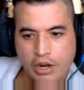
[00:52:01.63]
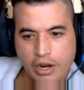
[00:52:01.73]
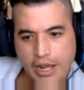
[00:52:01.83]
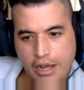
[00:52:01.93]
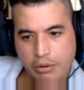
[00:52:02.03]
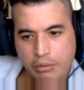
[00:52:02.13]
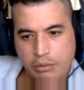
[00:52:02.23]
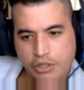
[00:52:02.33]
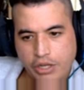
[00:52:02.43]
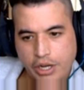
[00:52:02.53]
And now it
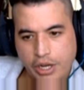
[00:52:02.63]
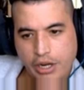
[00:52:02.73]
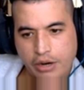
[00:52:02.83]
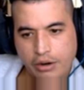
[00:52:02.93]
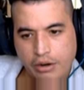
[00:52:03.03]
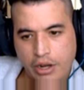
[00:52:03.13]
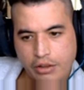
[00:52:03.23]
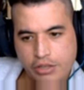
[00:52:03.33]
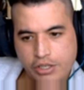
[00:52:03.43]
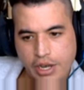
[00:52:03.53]
will say here
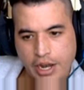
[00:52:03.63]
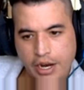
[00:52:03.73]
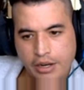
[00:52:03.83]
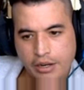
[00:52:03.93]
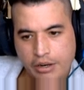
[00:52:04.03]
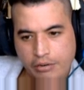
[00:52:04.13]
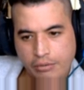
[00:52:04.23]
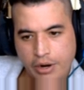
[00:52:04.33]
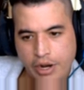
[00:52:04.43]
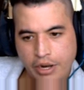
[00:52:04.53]
on the side,
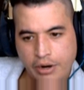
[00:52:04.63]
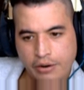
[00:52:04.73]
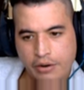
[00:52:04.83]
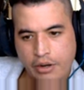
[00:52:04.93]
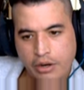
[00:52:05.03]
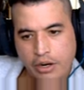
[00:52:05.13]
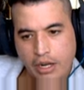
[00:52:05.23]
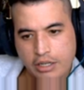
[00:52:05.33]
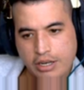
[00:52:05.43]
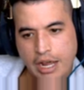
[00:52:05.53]
right here,
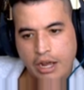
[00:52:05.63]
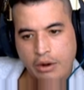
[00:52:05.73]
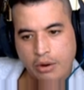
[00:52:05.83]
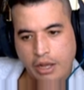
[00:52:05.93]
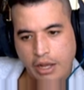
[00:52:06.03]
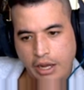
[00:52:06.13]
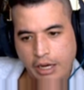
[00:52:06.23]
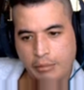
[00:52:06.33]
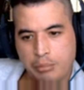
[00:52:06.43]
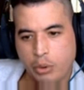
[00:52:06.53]
it's now
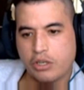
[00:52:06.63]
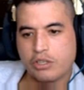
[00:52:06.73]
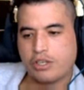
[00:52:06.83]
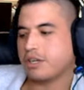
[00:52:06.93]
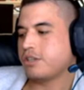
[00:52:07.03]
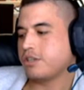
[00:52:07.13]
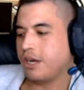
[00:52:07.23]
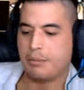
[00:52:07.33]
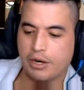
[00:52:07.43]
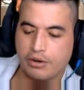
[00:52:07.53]
8.6
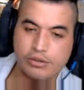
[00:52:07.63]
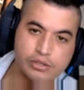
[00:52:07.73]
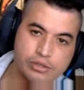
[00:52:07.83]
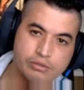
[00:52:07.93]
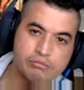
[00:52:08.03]
centimeters.